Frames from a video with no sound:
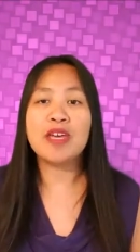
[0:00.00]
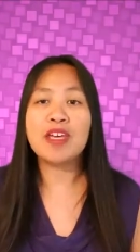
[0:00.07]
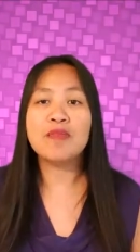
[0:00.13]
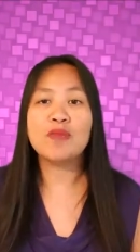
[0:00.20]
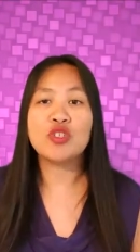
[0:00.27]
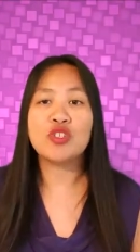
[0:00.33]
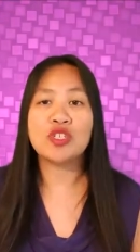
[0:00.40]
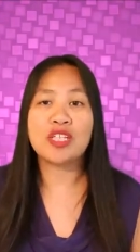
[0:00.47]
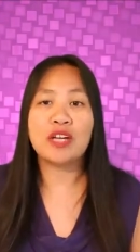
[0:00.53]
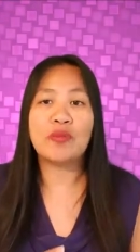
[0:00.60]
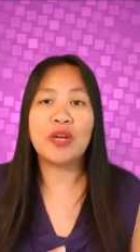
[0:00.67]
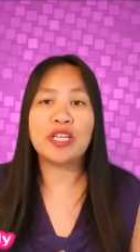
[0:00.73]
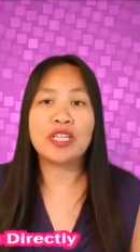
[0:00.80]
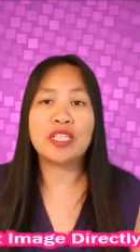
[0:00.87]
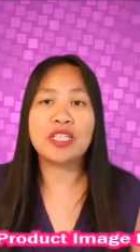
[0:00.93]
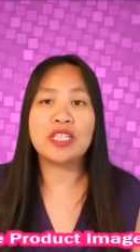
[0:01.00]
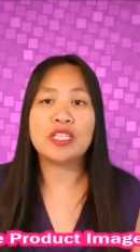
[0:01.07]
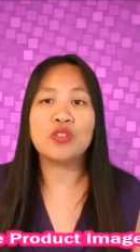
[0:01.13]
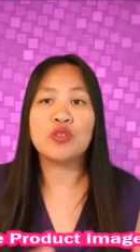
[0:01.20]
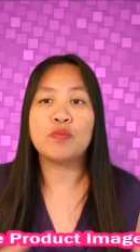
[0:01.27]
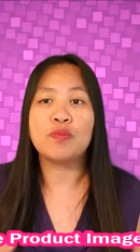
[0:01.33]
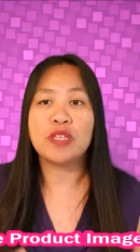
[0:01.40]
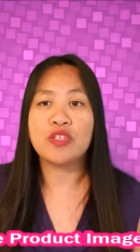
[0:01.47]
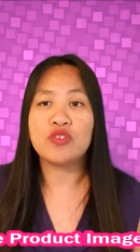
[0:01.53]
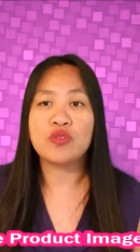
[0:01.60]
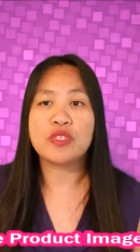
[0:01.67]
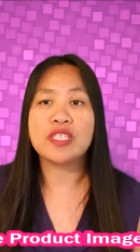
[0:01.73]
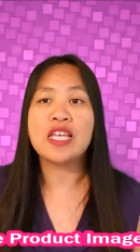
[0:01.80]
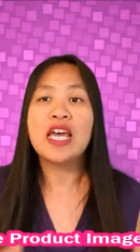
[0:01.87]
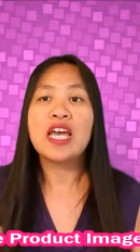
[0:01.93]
image directly to Pinterest